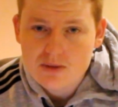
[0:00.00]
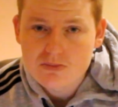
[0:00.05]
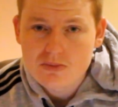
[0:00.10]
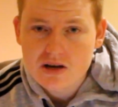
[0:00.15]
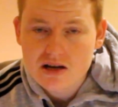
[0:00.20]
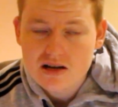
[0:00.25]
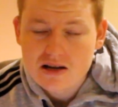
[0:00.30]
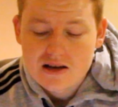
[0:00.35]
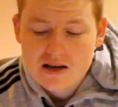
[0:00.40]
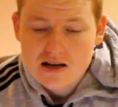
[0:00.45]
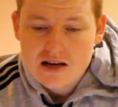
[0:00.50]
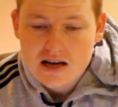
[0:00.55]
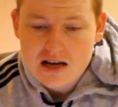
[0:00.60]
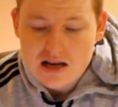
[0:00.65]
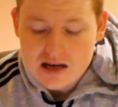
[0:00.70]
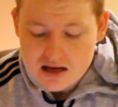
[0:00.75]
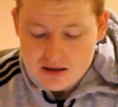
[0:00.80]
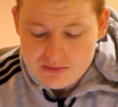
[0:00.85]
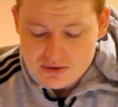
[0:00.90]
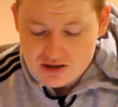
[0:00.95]
But
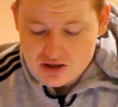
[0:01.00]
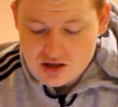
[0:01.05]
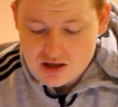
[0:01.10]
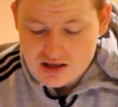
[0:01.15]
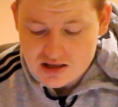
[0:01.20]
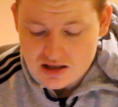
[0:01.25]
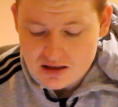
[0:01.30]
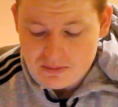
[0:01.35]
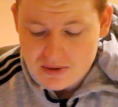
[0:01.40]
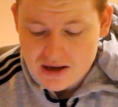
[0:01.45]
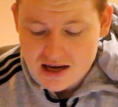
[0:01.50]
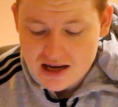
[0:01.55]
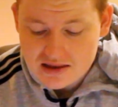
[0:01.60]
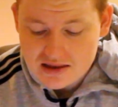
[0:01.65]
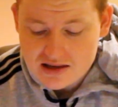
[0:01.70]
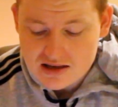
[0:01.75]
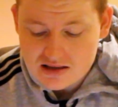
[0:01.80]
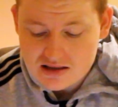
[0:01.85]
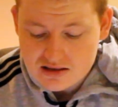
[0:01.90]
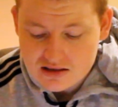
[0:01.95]
in terms of the
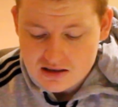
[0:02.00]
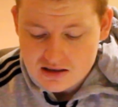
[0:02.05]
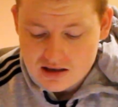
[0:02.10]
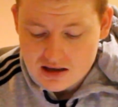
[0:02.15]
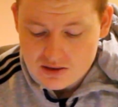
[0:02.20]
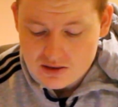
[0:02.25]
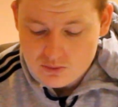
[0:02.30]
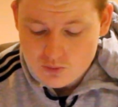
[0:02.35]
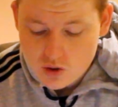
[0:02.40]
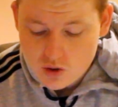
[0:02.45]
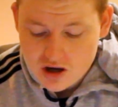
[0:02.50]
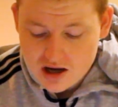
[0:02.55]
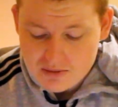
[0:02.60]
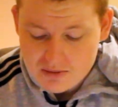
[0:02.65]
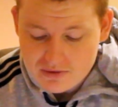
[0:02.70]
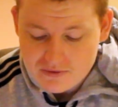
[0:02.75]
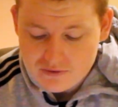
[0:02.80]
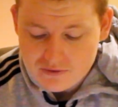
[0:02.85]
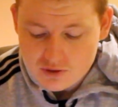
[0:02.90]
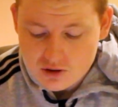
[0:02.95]
Panthers, what a
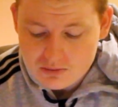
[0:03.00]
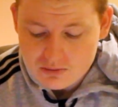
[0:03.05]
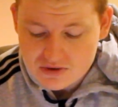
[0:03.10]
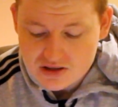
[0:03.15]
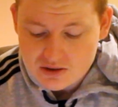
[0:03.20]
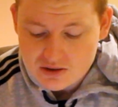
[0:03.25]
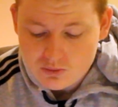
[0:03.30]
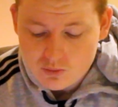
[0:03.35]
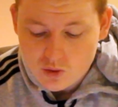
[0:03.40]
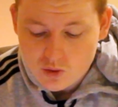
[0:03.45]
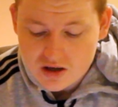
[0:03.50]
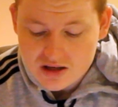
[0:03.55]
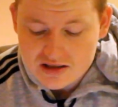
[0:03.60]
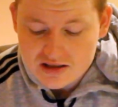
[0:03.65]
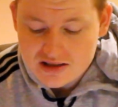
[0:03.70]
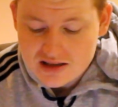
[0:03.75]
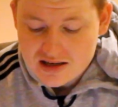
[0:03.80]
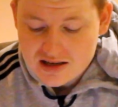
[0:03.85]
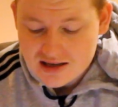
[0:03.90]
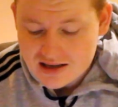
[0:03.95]
performance it was.